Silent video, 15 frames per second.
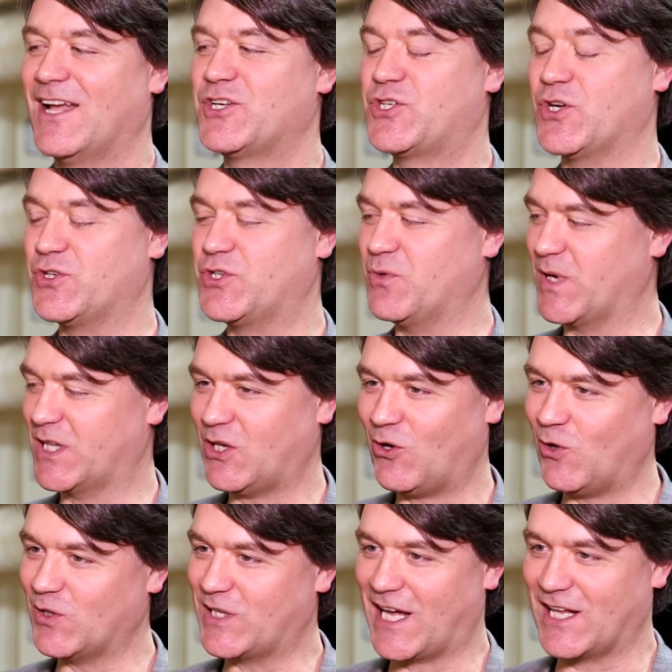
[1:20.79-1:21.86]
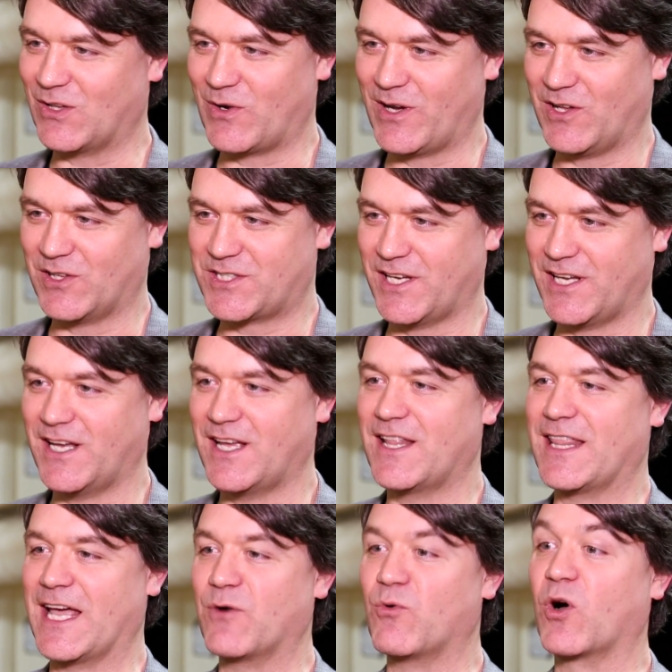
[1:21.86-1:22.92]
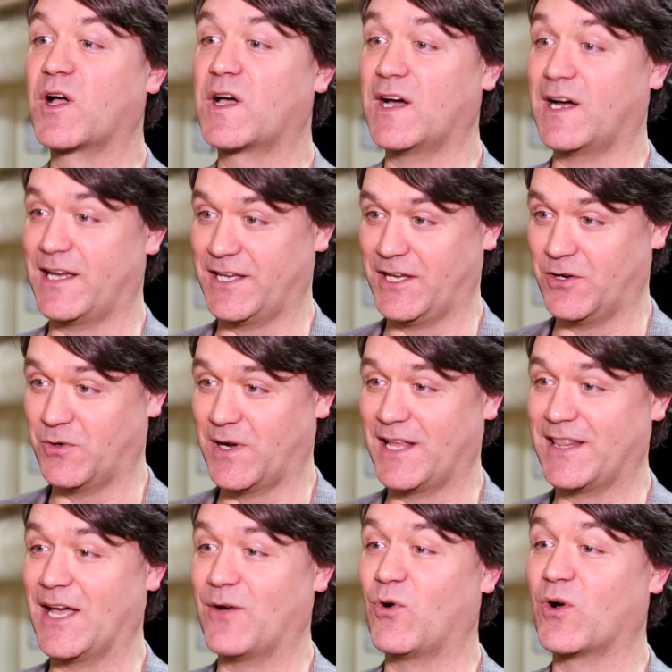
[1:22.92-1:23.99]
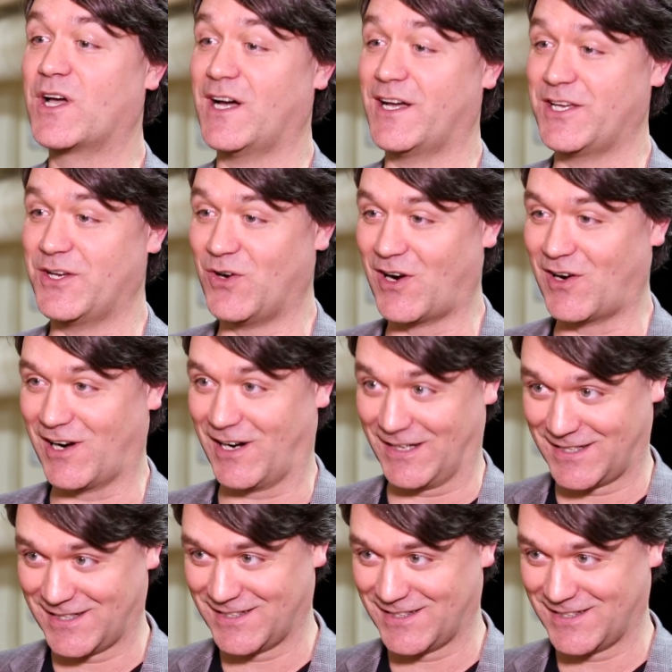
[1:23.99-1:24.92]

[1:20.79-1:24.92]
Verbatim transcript: Should you withhold that loyalty, they will cut you, and they will cut you hard.